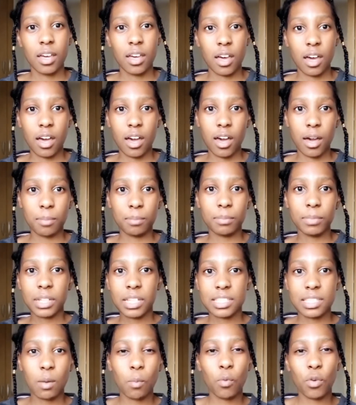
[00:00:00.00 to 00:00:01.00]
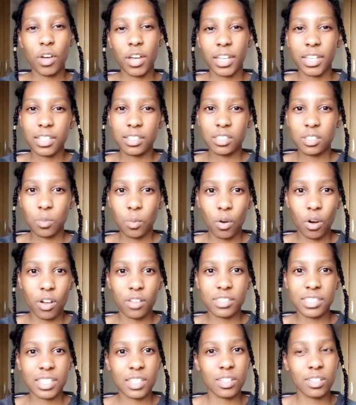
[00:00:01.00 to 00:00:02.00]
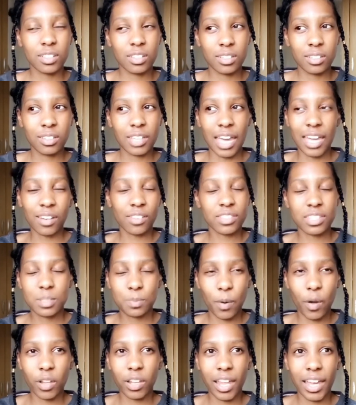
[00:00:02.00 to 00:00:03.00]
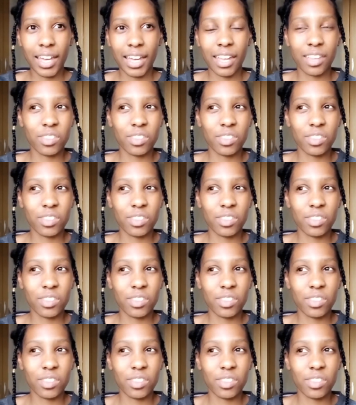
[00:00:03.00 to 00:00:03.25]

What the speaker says: because I'm working towards getting on Spotlight.